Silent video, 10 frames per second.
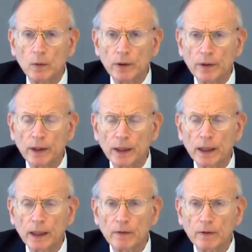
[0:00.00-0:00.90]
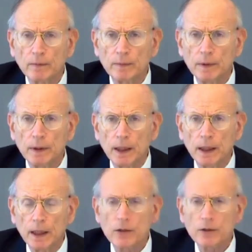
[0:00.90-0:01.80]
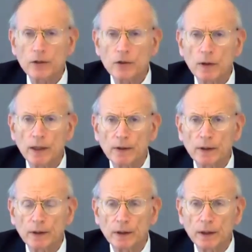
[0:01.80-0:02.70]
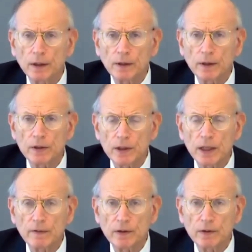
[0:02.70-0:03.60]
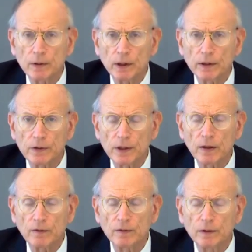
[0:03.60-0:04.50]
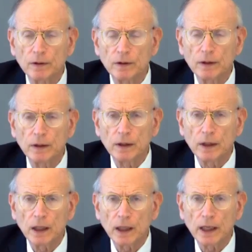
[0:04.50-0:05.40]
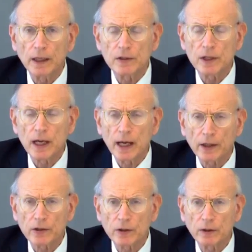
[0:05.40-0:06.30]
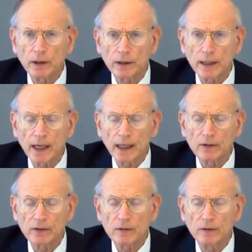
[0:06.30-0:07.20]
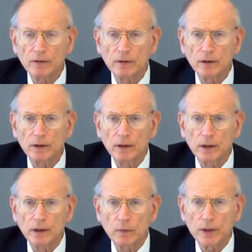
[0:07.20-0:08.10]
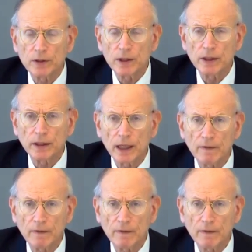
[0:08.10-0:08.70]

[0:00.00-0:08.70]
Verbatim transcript: we're thinking of them, is to strengthen the state of Israel itself against external attacks. We see the